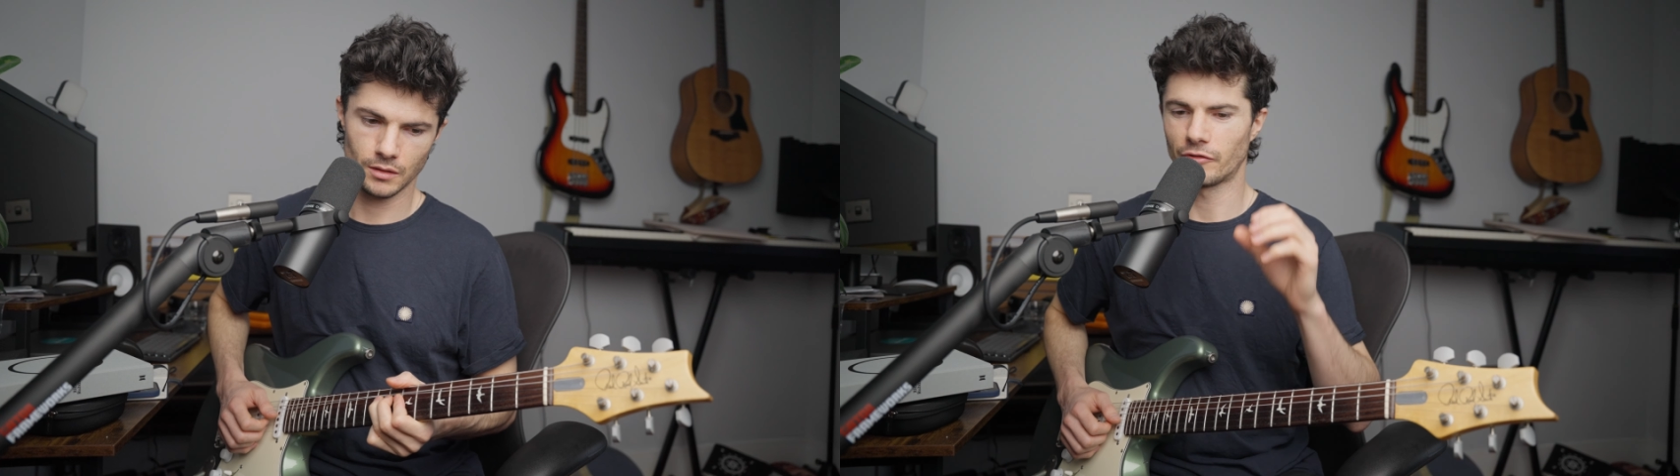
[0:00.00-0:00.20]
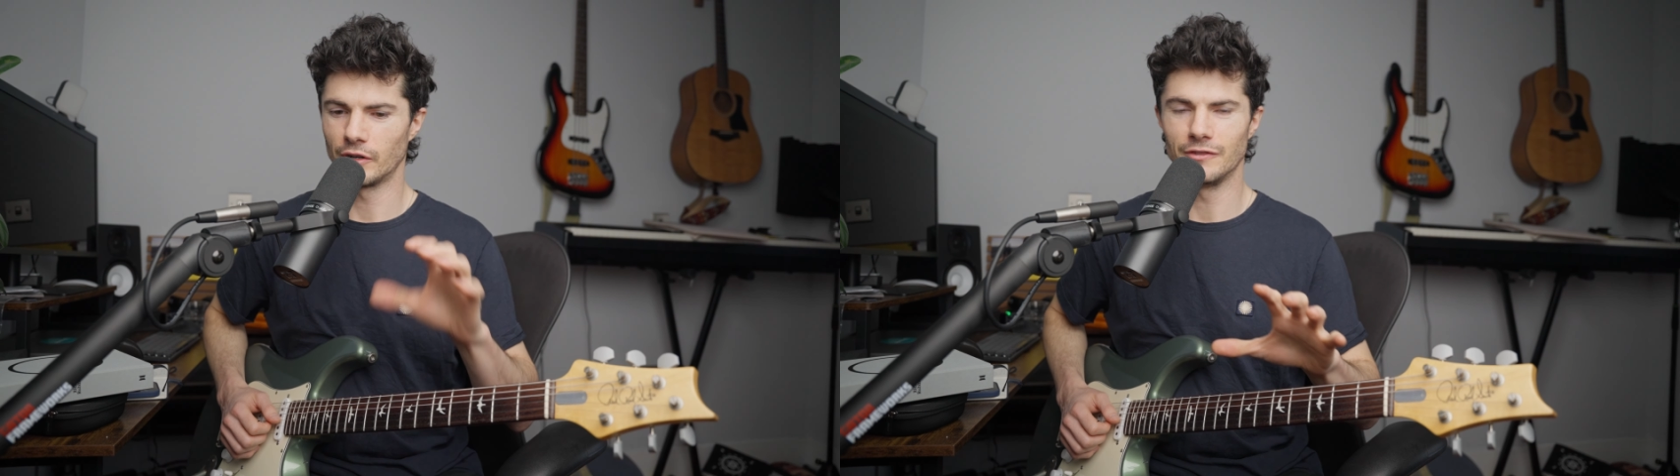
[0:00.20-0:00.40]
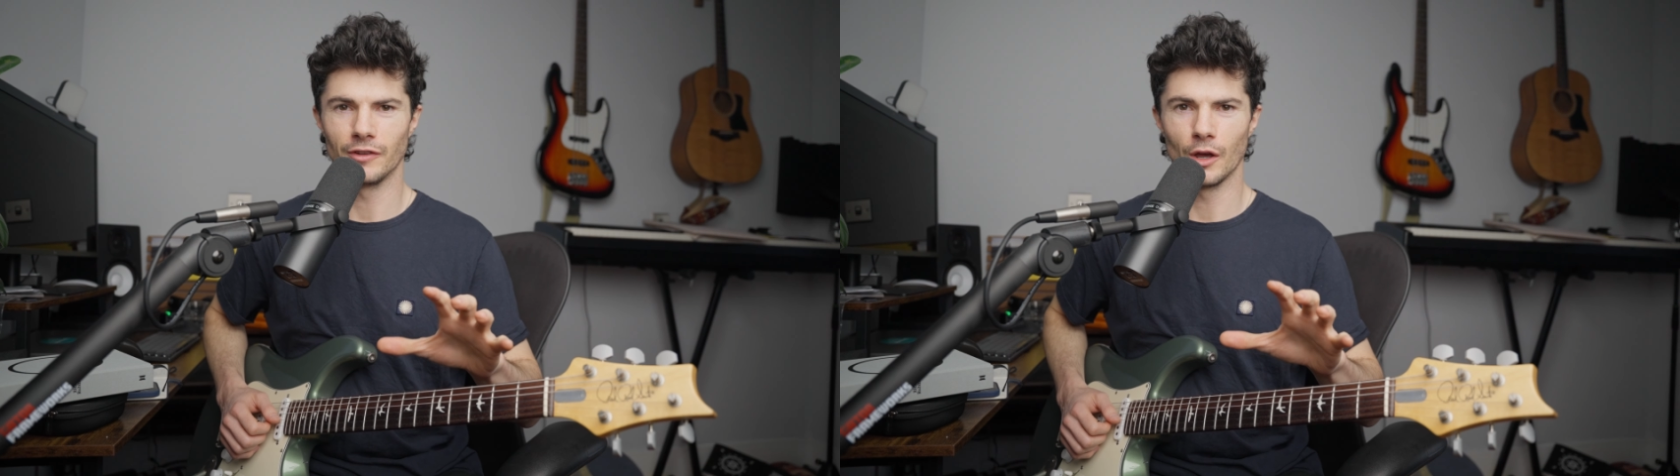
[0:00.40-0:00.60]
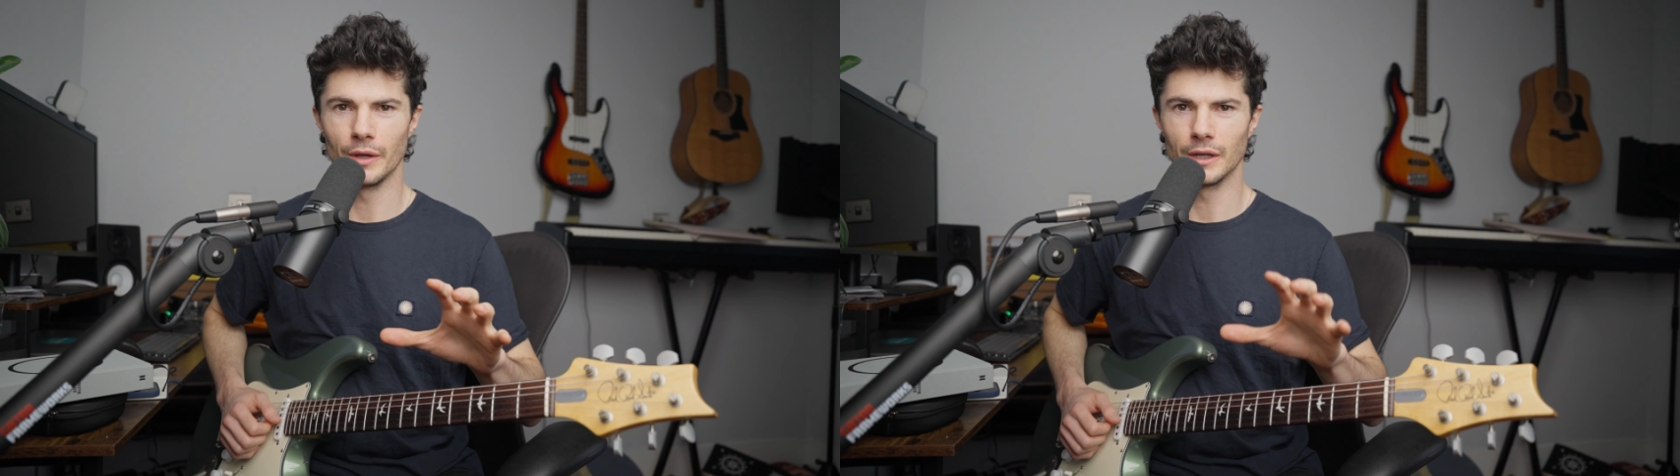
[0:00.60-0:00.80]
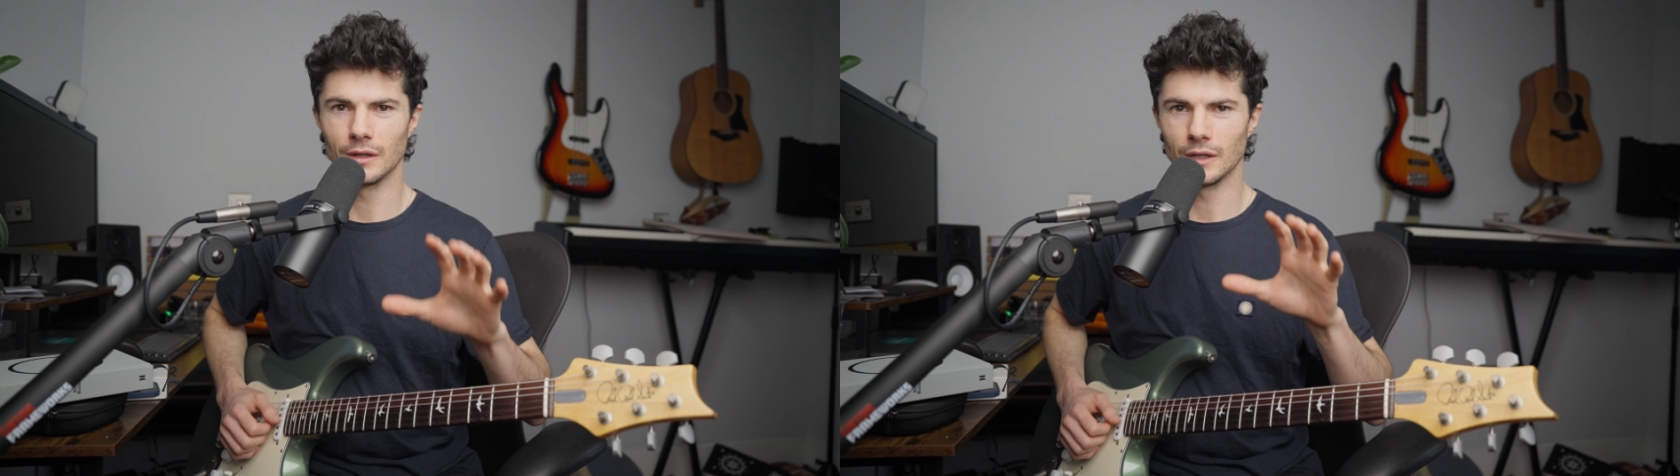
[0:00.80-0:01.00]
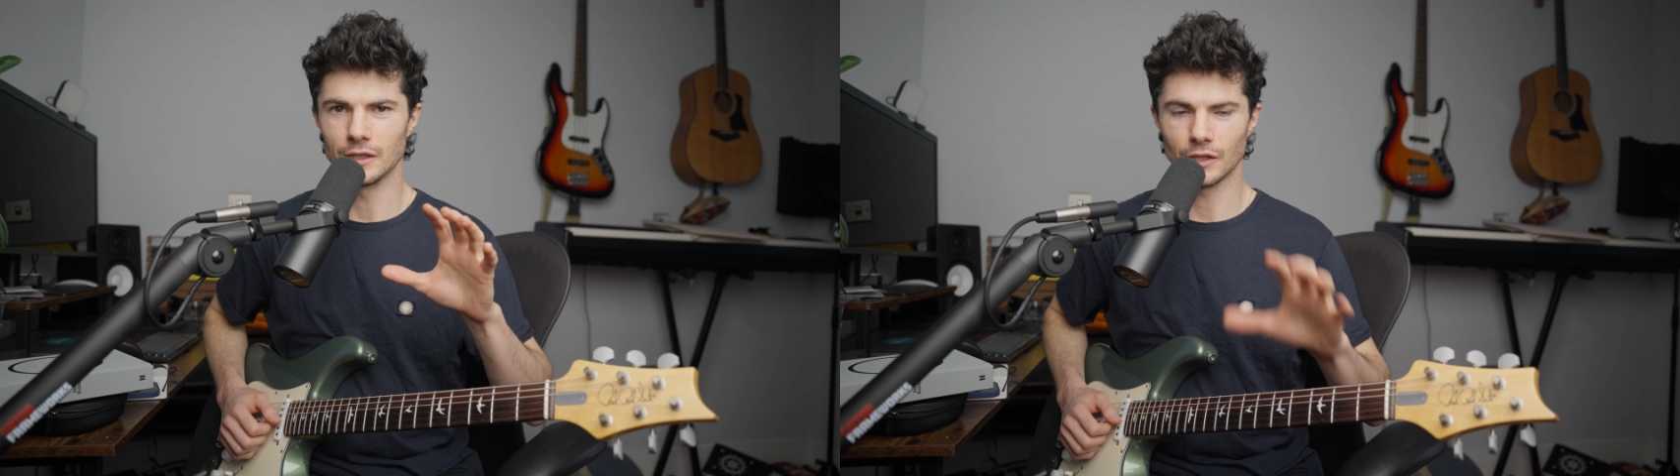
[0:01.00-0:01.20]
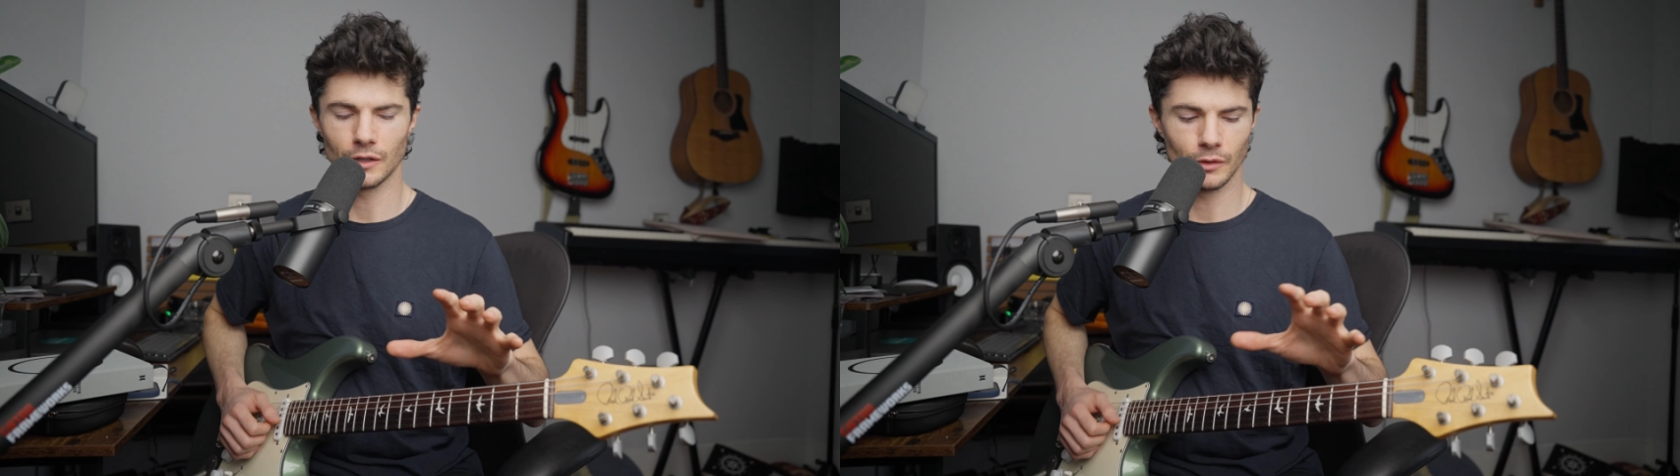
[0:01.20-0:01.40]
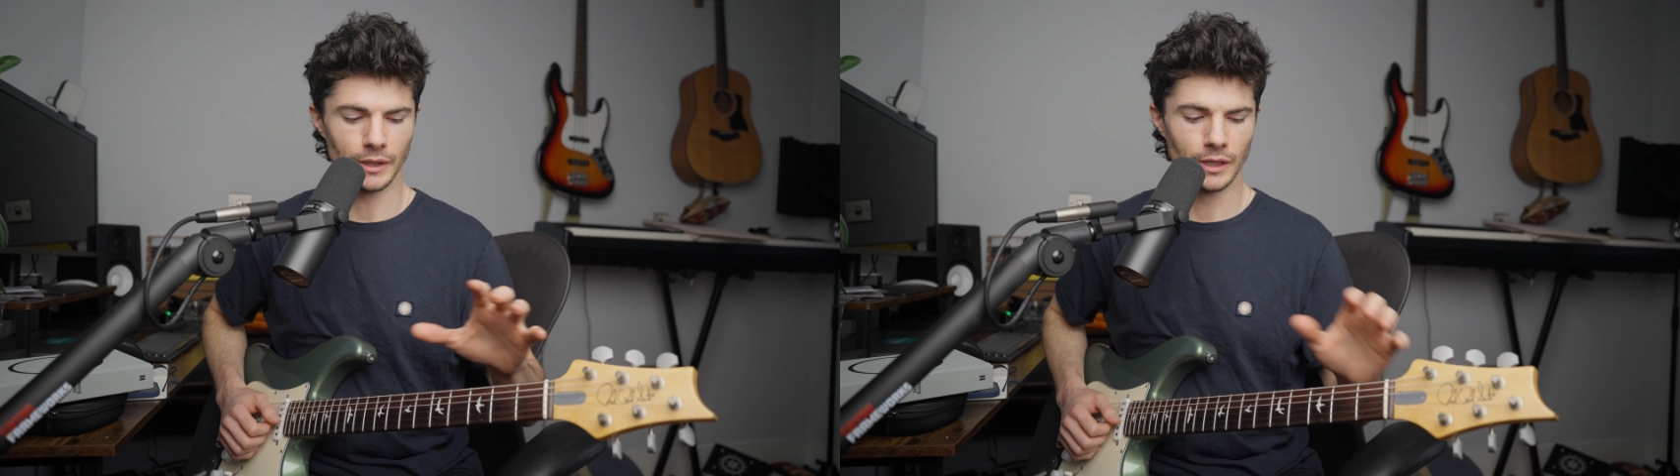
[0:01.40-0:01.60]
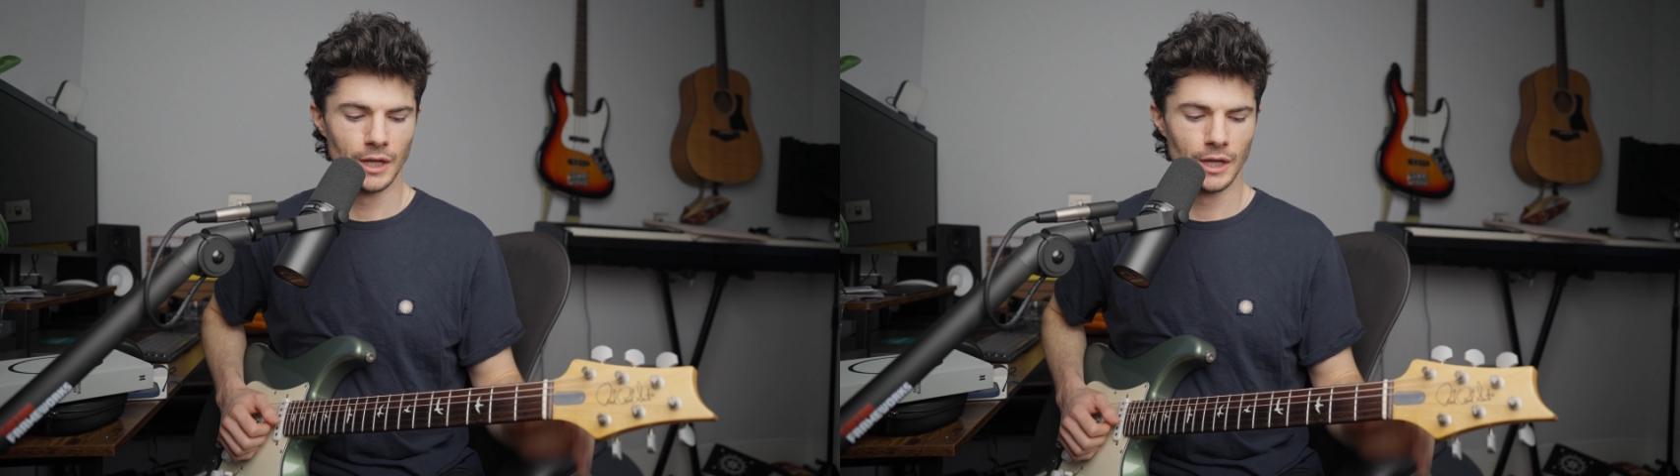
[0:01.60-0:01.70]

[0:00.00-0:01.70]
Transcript: free-flowing and soloing.